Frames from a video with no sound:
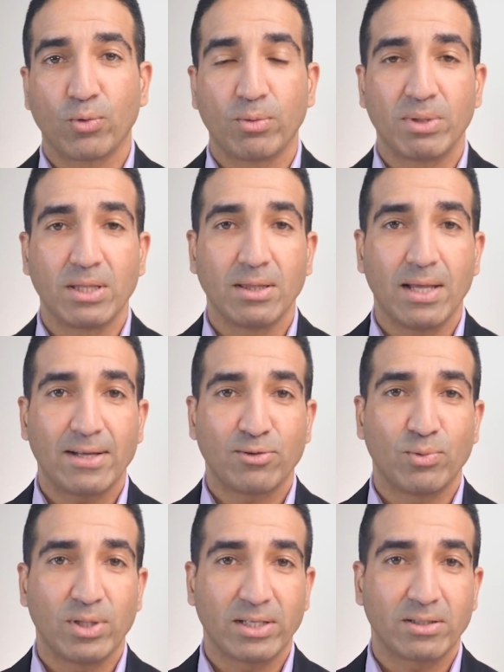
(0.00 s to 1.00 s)
would be less
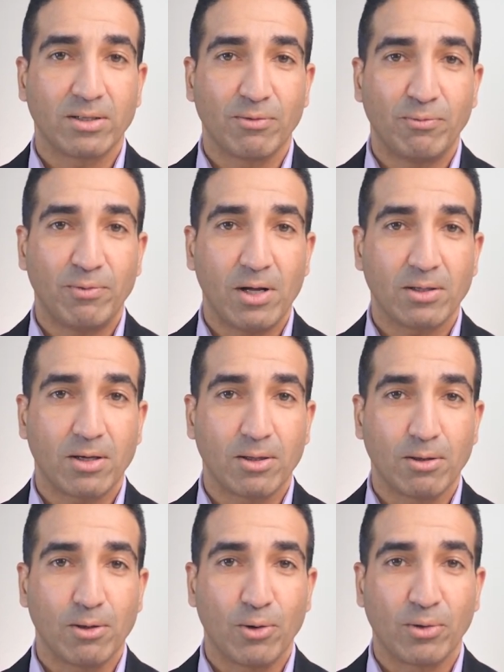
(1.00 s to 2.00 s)
willing to default on
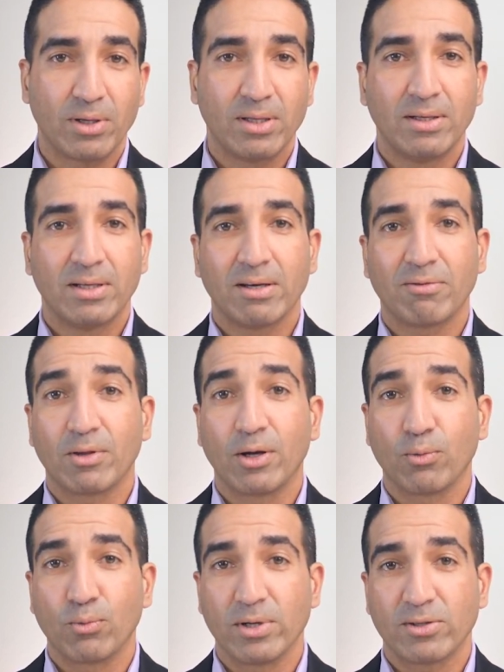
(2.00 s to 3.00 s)
the loan if they are
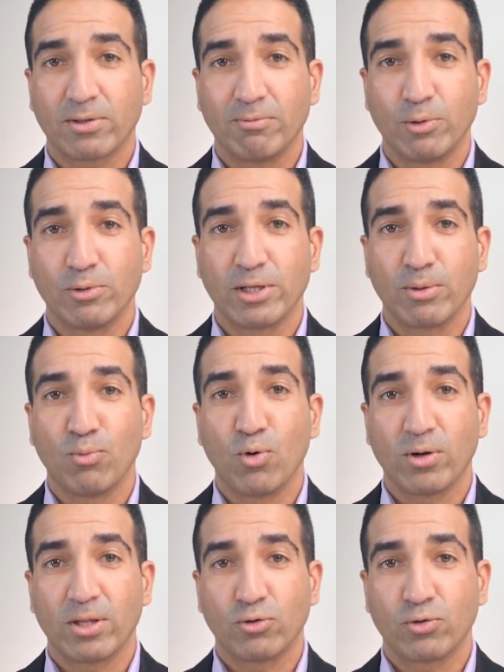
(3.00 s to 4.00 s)
at risk of losing
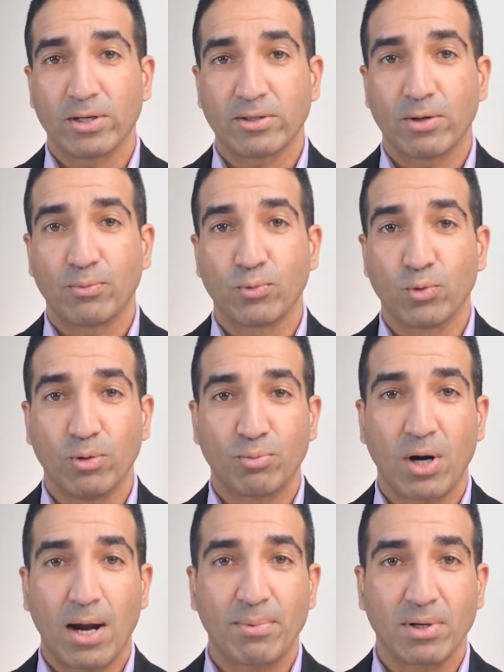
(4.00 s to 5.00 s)
more than just that rural
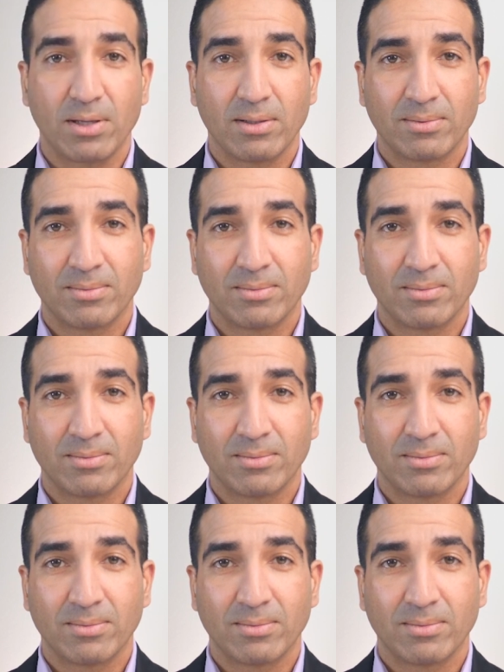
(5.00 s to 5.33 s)
property.